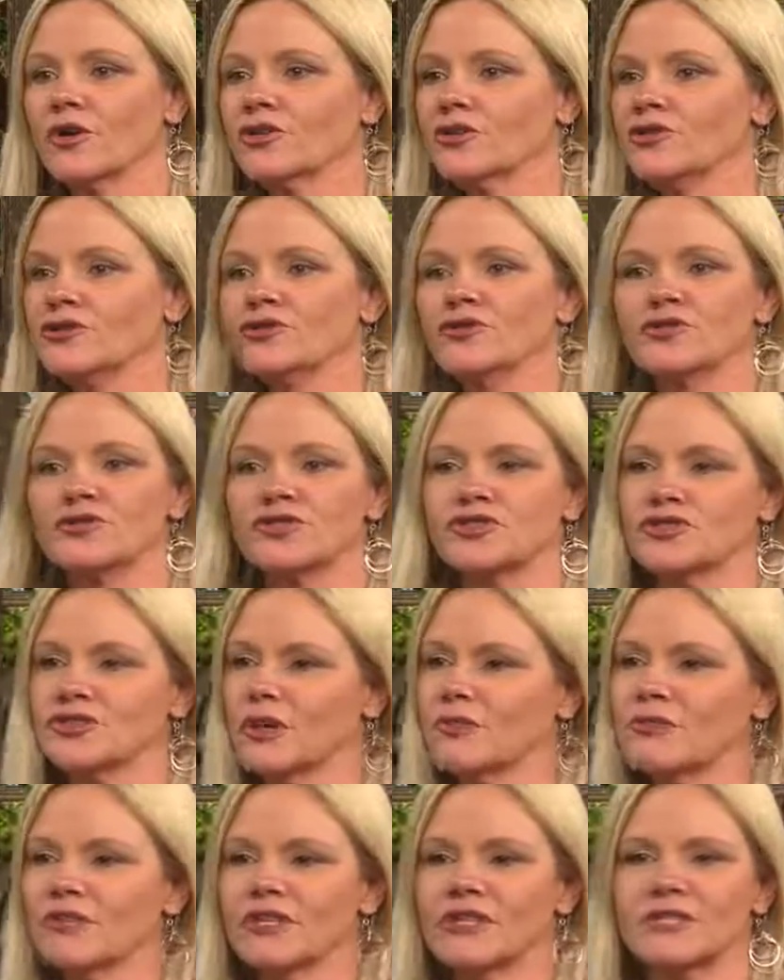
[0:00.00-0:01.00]
You do
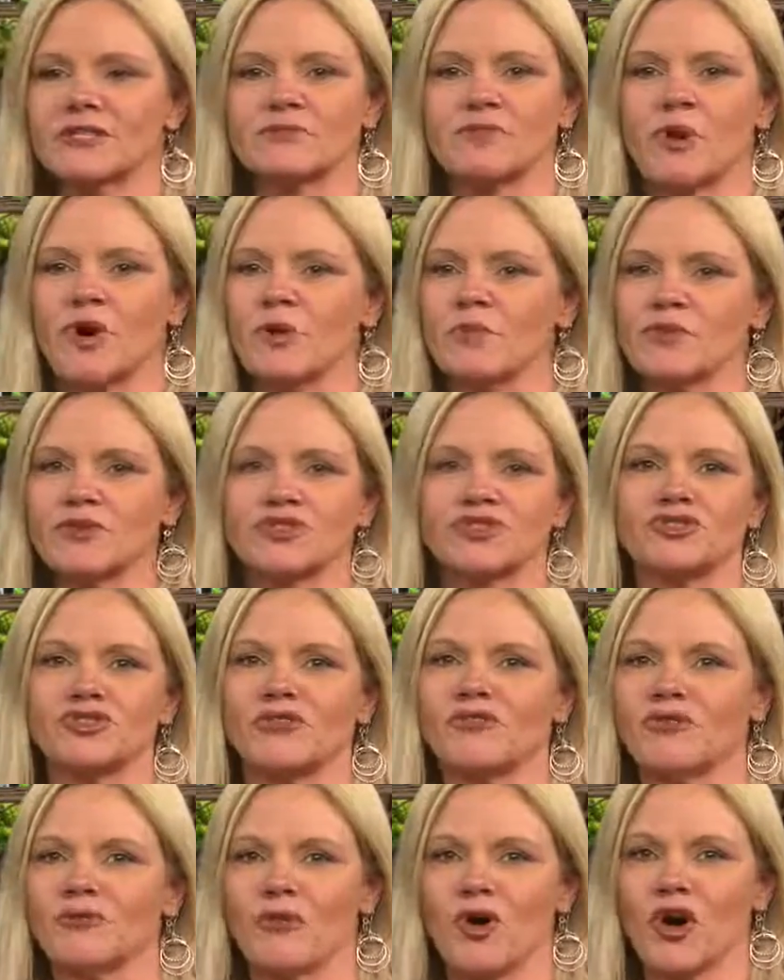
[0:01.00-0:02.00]
some of this
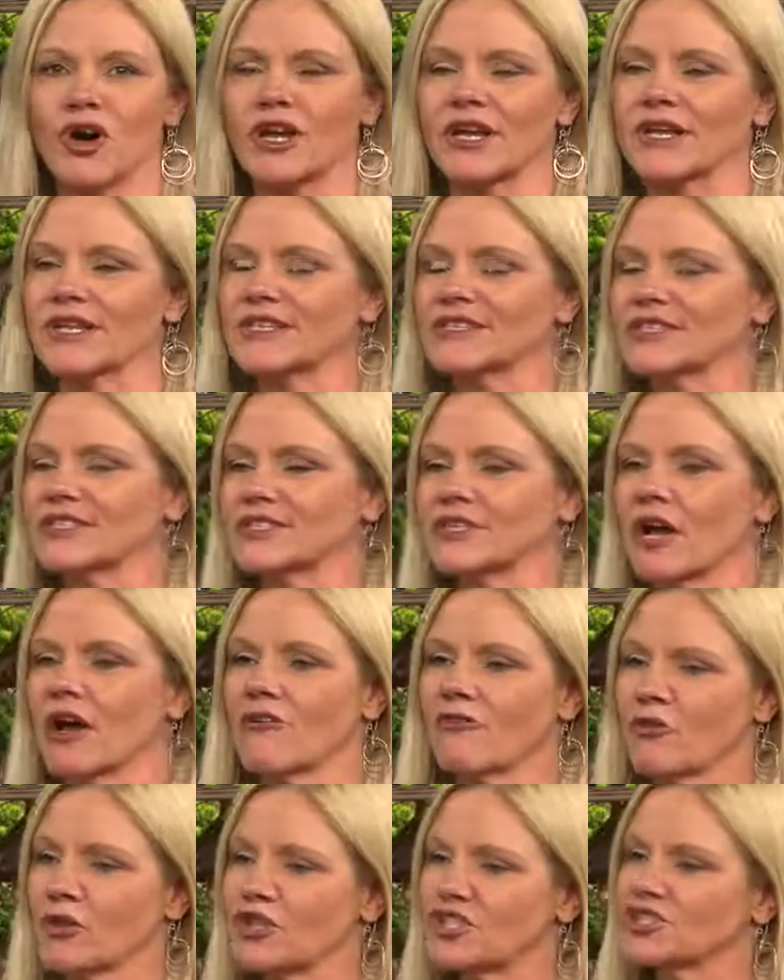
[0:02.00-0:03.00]
purpose-driven marketing
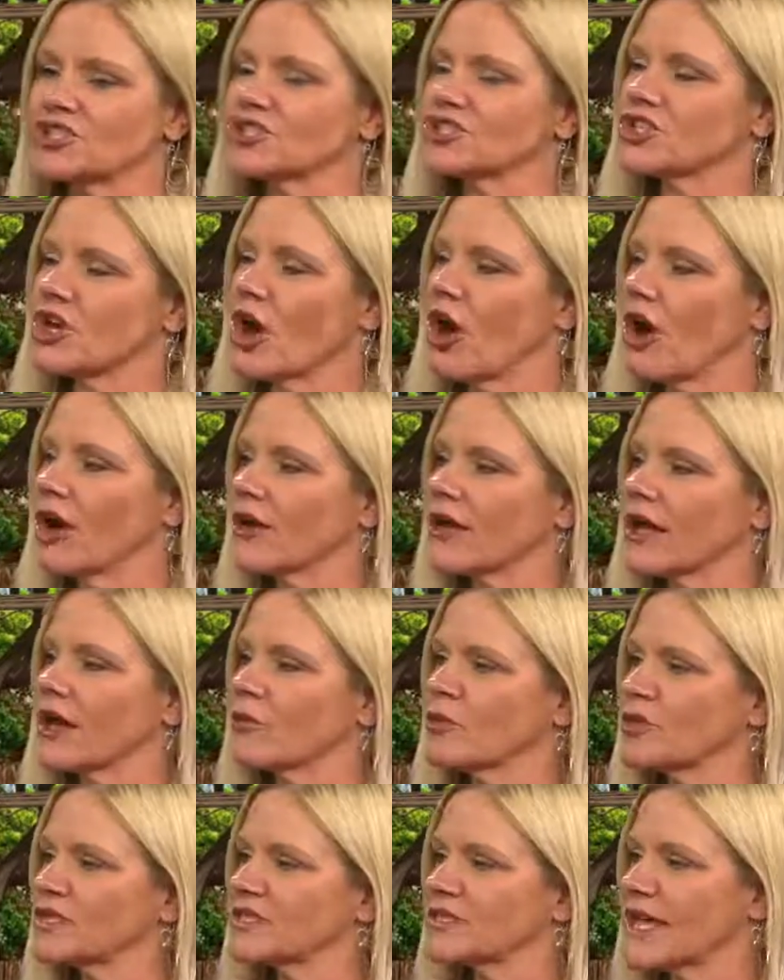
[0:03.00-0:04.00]
stuff. We should talk.
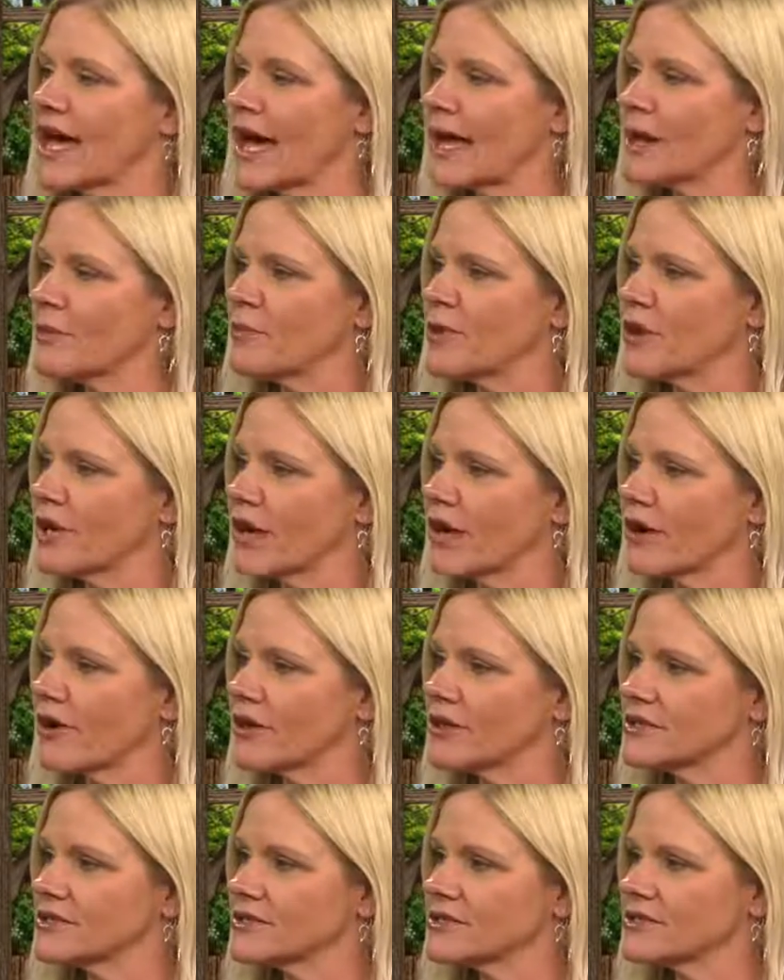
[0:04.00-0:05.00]
And we sat at
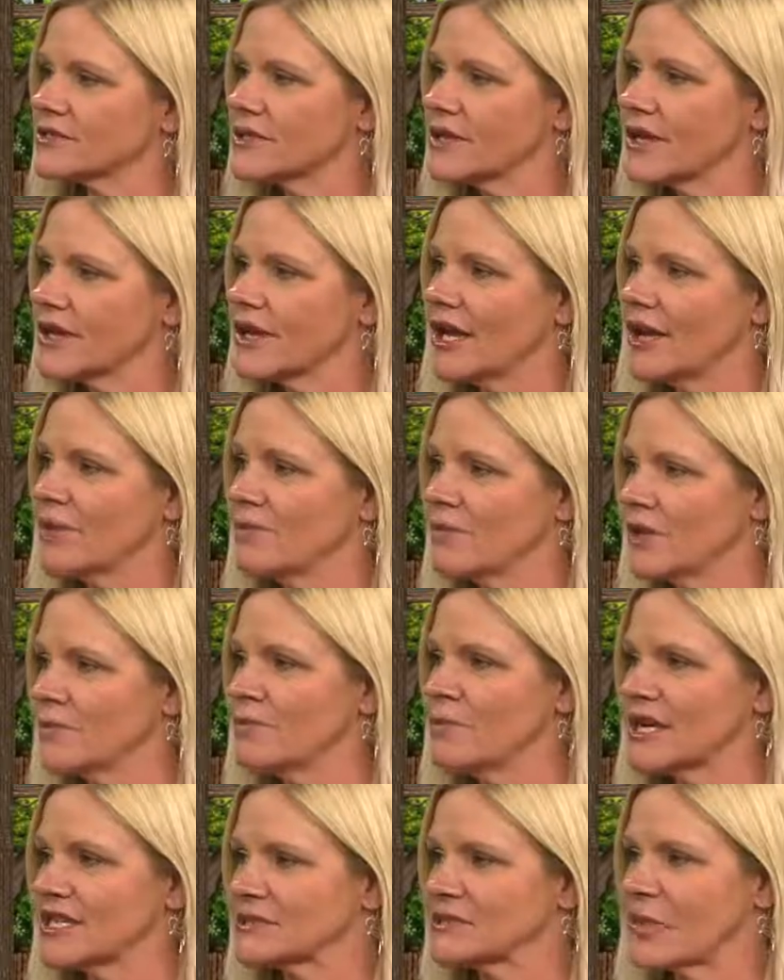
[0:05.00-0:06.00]
Panera's and been
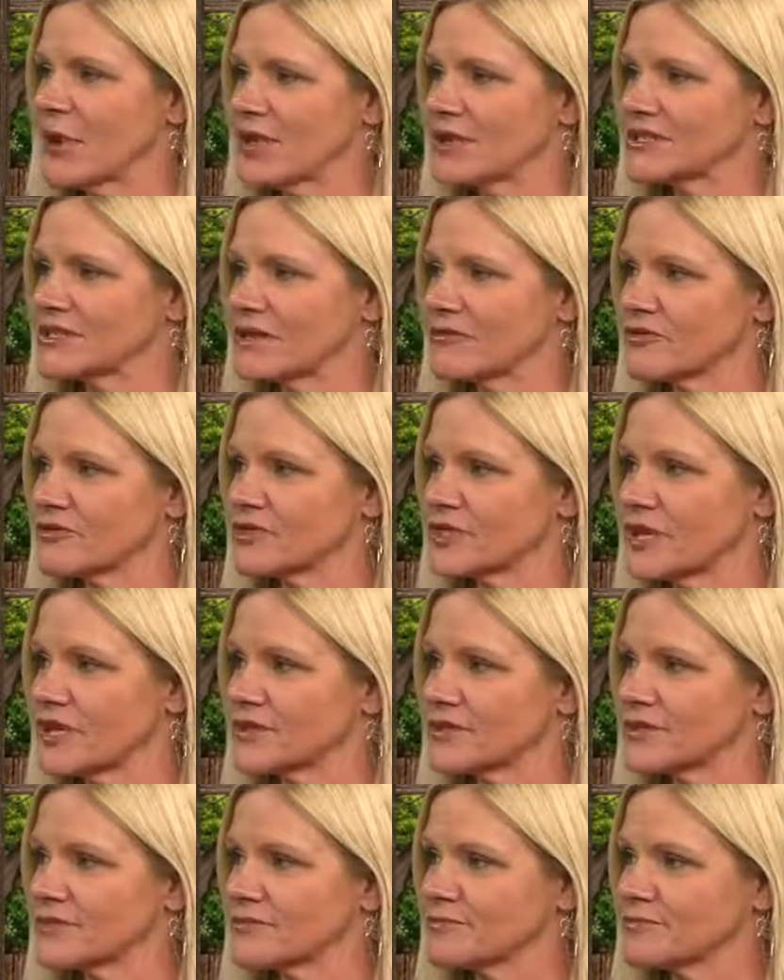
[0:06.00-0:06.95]
best buddies ever since.